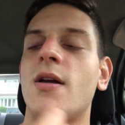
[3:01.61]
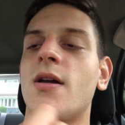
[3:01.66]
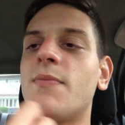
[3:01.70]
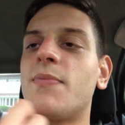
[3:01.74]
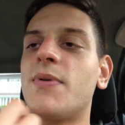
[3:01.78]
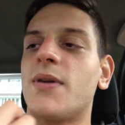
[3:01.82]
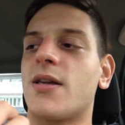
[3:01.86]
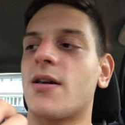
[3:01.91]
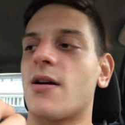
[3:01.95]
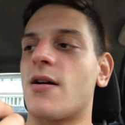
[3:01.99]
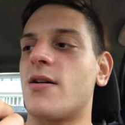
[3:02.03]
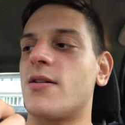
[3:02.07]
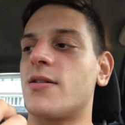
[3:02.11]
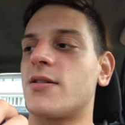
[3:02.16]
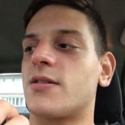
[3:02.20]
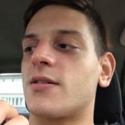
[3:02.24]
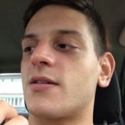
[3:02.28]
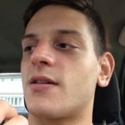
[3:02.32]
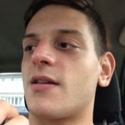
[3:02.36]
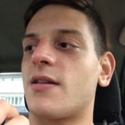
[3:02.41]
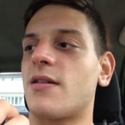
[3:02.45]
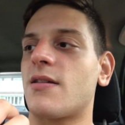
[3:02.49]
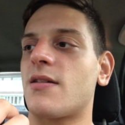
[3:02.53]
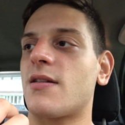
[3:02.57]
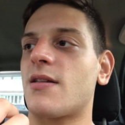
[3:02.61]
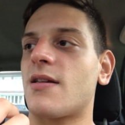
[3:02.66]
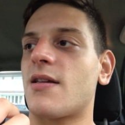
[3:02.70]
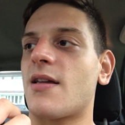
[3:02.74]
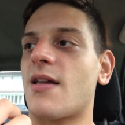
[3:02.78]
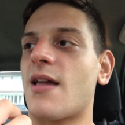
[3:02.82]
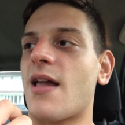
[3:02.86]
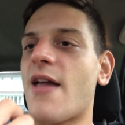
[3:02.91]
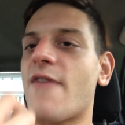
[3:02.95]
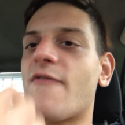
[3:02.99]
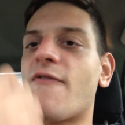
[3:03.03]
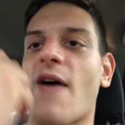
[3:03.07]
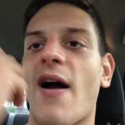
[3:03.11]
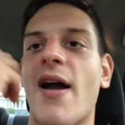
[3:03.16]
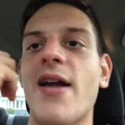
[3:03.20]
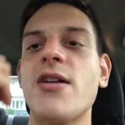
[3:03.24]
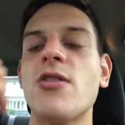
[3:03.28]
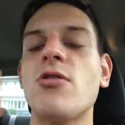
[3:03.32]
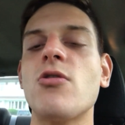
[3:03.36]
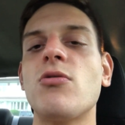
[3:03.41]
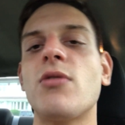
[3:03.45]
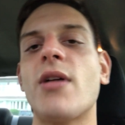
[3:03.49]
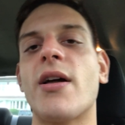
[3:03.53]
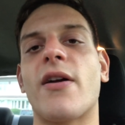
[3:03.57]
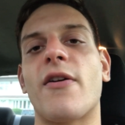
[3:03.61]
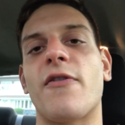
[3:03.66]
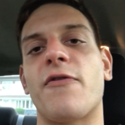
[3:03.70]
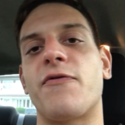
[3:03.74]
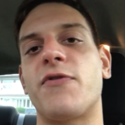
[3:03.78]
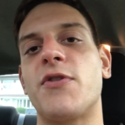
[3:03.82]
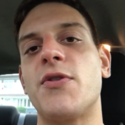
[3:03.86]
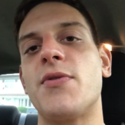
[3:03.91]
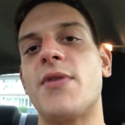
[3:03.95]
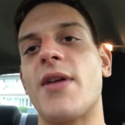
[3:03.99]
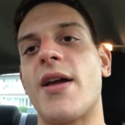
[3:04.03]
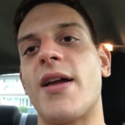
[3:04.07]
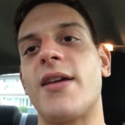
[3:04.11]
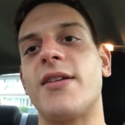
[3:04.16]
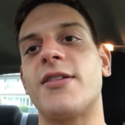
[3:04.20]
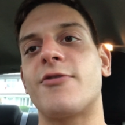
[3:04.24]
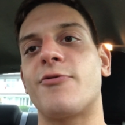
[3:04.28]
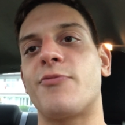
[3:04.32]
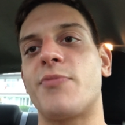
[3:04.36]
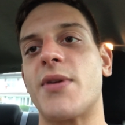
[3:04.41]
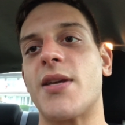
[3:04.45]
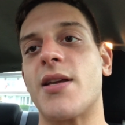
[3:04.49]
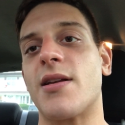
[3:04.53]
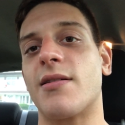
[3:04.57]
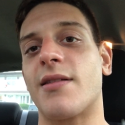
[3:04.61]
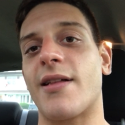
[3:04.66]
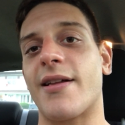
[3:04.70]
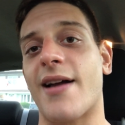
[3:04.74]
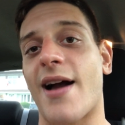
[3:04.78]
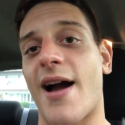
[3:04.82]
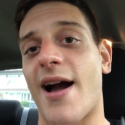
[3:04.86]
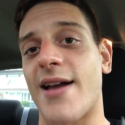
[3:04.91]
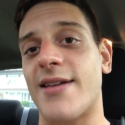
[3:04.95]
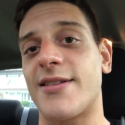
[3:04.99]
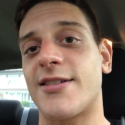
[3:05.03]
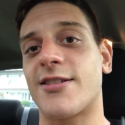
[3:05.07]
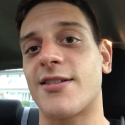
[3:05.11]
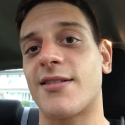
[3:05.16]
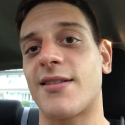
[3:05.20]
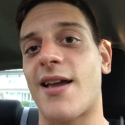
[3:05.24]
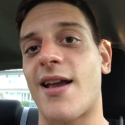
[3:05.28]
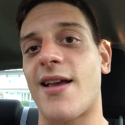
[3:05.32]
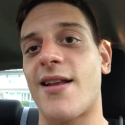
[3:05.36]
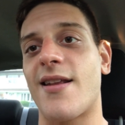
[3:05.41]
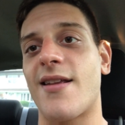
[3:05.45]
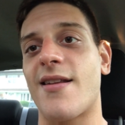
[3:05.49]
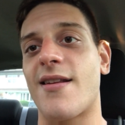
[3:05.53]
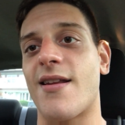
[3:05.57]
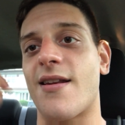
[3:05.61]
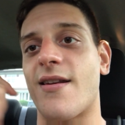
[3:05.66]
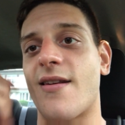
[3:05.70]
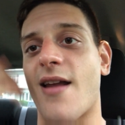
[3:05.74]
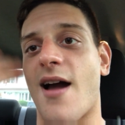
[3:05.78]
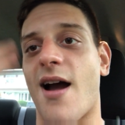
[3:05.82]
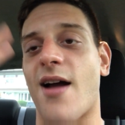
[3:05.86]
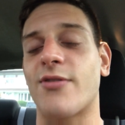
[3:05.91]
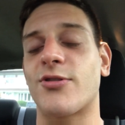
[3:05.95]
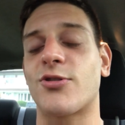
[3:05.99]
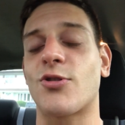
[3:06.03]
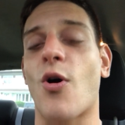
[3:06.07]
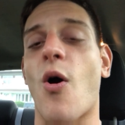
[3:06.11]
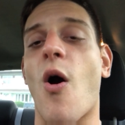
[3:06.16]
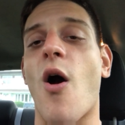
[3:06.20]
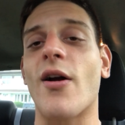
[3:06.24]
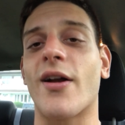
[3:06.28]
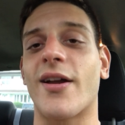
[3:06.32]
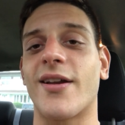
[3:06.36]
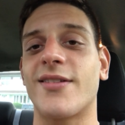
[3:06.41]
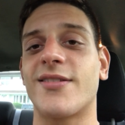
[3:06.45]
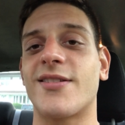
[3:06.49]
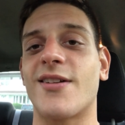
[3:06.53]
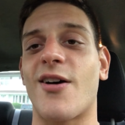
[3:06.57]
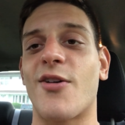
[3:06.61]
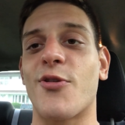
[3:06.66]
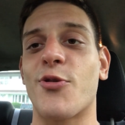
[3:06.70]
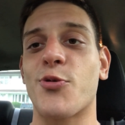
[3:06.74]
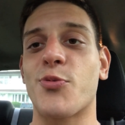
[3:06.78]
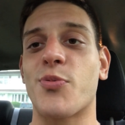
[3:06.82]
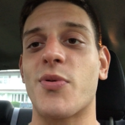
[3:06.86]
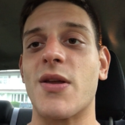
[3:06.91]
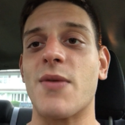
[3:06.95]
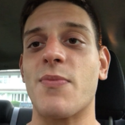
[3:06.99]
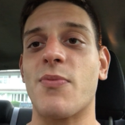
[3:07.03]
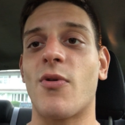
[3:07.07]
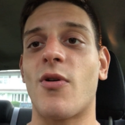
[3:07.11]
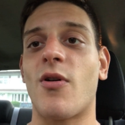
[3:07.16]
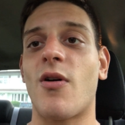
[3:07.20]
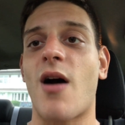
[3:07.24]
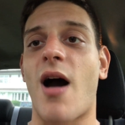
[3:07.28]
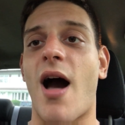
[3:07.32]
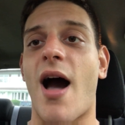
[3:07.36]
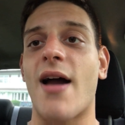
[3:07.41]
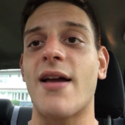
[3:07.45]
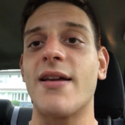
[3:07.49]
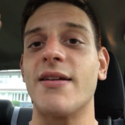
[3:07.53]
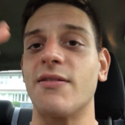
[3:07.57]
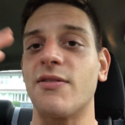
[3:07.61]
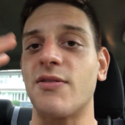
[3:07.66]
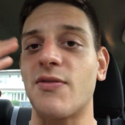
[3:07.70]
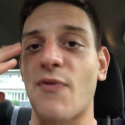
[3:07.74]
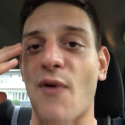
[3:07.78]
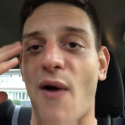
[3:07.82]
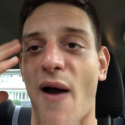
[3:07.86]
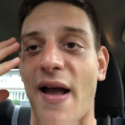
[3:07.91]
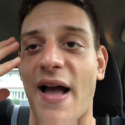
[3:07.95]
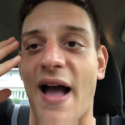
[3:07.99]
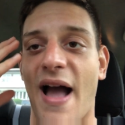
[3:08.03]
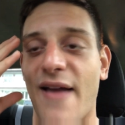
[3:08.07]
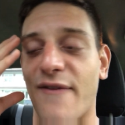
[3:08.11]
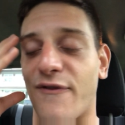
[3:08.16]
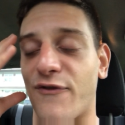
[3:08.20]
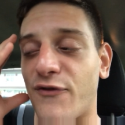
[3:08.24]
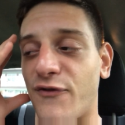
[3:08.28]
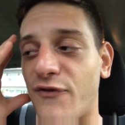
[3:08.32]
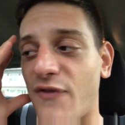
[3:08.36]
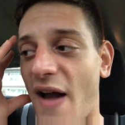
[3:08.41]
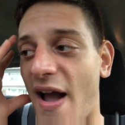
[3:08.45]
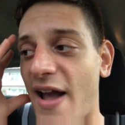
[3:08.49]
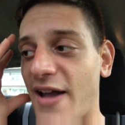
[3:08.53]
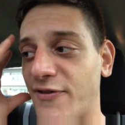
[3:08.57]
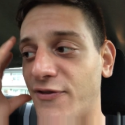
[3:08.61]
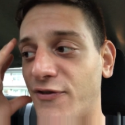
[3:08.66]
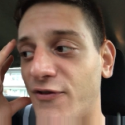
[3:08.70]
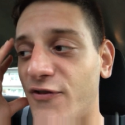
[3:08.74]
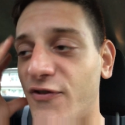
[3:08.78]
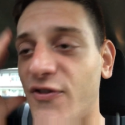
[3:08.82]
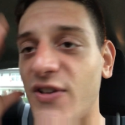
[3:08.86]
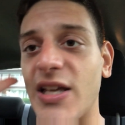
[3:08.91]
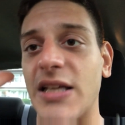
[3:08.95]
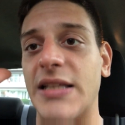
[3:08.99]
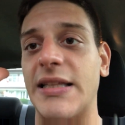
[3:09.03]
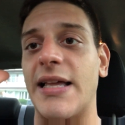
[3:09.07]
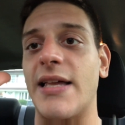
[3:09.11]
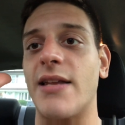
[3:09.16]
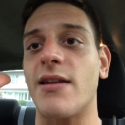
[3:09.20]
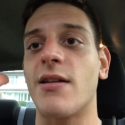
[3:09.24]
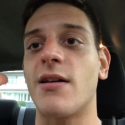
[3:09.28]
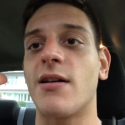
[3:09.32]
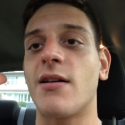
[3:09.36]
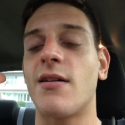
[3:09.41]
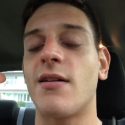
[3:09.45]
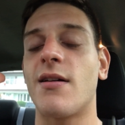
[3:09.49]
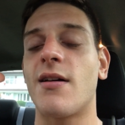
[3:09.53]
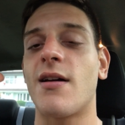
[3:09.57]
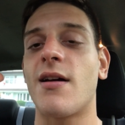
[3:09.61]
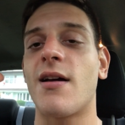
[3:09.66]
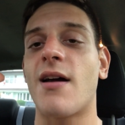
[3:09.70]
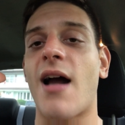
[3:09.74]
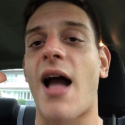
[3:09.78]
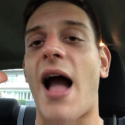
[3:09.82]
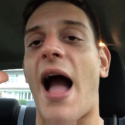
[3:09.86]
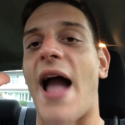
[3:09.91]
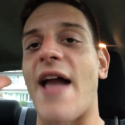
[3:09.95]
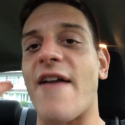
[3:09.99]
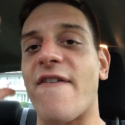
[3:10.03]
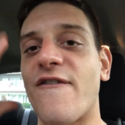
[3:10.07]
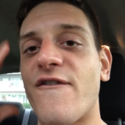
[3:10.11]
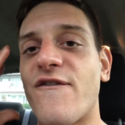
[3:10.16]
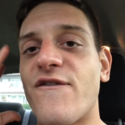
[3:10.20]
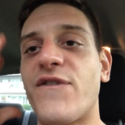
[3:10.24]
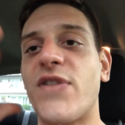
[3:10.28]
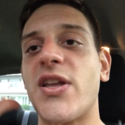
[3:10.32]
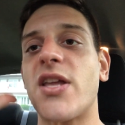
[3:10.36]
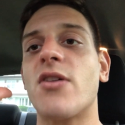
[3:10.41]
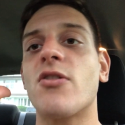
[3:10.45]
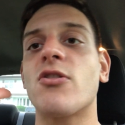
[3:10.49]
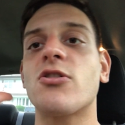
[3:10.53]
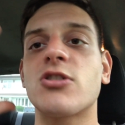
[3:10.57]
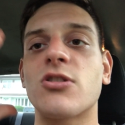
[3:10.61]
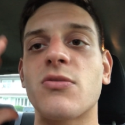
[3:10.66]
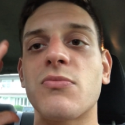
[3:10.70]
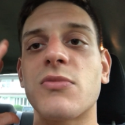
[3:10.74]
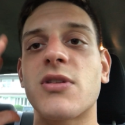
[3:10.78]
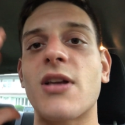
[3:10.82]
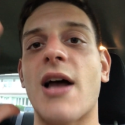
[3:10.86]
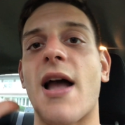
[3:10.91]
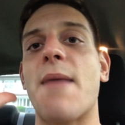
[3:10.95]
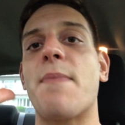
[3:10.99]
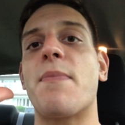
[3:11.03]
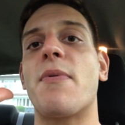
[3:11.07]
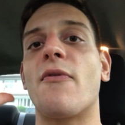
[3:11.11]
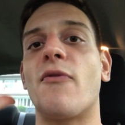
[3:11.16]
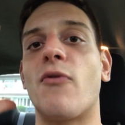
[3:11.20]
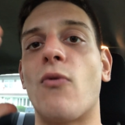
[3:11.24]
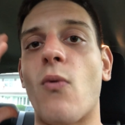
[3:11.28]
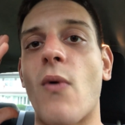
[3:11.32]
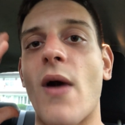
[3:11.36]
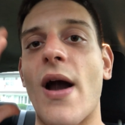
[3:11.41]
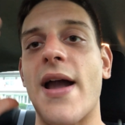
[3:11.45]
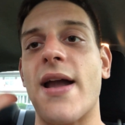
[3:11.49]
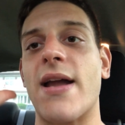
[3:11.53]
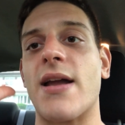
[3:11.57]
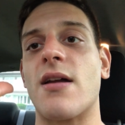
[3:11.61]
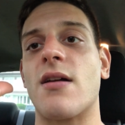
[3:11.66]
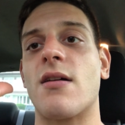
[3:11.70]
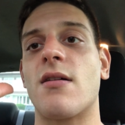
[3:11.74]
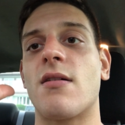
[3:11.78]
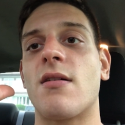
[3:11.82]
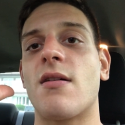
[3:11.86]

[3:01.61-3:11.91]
because if I go a few days of being isolated and not talking to other people, I feel it. I feel some type of way.